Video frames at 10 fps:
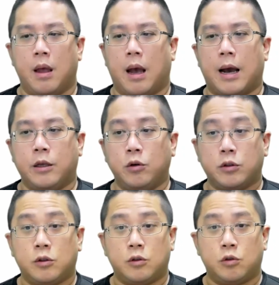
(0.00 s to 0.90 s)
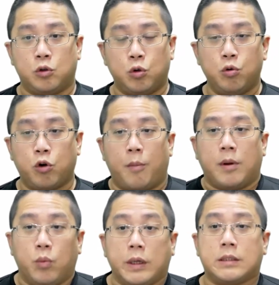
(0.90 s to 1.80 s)
I use two
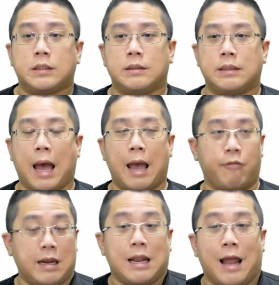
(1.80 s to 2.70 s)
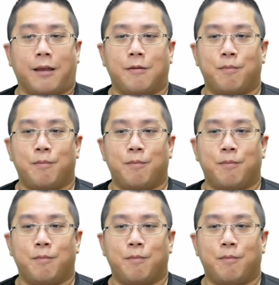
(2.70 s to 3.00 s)
common words that I really like: